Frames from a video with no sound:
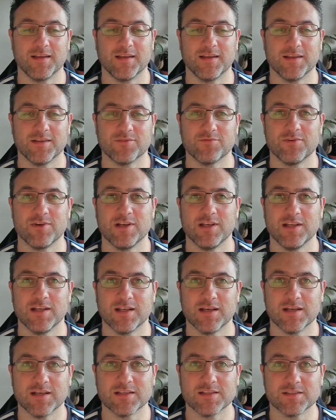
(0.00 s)
it's really
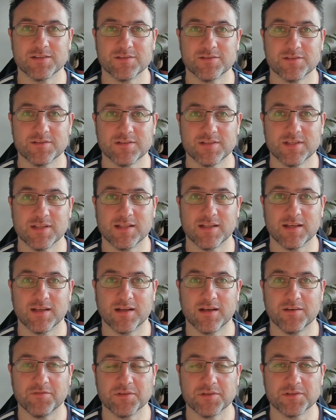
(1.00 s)
nice to see that
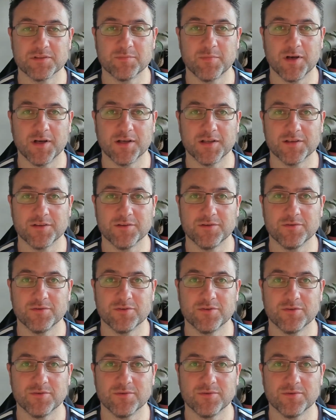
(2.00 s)
I've inspired you
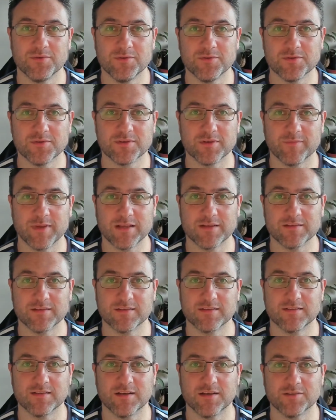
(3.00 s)
to do some
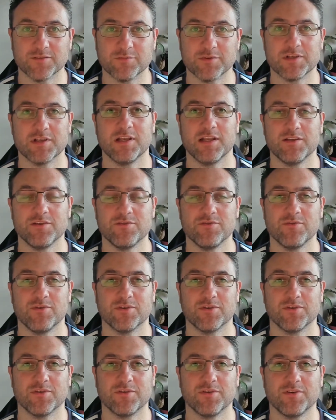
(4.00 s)
exercise which led you
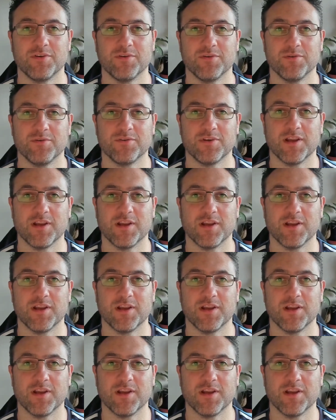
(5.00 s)
on to do